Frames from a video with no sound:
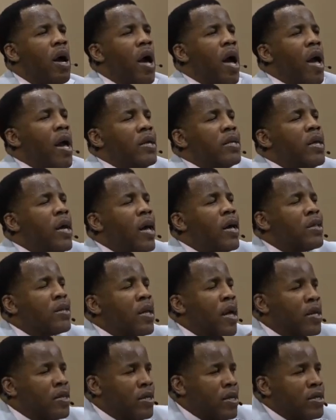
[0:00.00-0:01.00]
And, and,
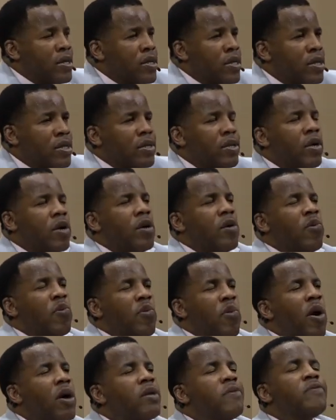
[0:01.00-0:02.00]
and this is
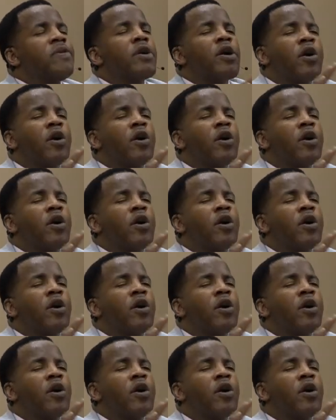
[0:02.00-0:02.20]
one of the